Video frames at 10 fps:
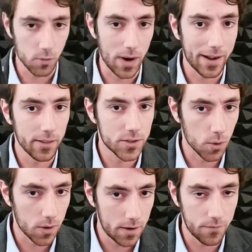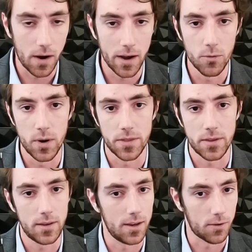with regulatory FUD,
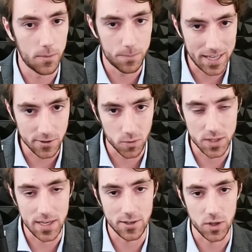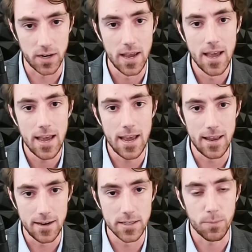with you know, potential recession,
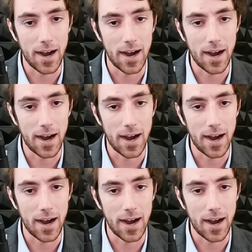it is